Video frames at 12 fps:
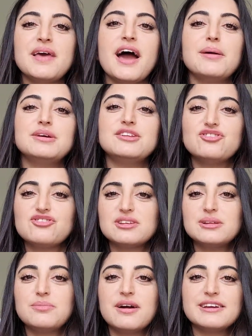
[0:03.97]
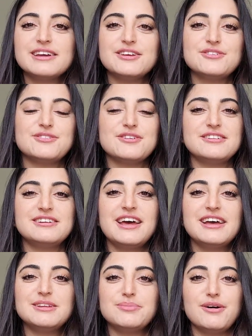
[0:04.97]
I'm a digital marketing student
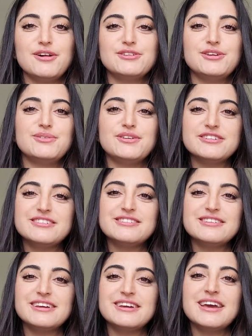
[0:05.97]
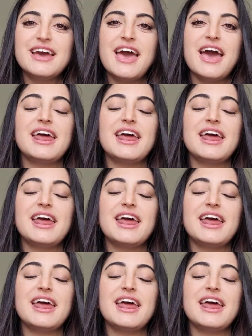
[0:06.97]
at DePaul University